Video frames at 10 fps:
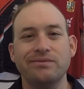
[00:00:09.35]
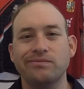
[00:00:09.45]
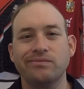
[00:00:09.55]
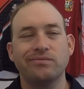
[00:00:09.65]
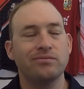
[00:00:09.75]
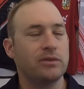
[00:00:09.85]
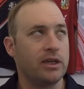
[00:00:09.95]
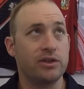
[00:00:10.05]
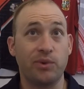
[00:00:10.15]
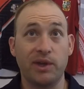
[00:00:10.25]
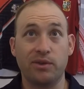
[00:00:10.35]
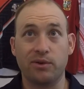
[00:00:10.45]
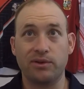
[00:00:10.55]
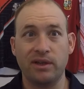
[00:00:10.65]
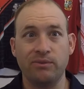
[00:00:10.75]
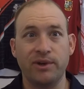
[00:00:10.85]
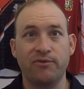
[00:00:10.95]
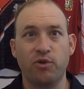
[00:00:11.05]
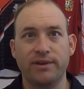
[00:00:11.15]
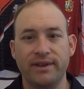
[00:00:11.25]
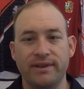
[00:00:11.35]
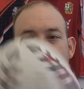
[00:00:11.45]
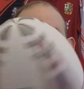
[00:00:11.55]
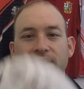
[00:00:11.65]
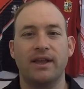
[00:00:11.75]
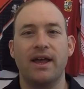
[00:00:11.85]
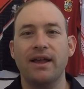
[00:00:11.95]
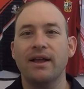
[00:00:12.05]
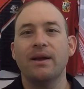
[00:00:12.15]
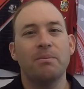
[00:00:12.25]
I think it's week 13, week 14, something like that.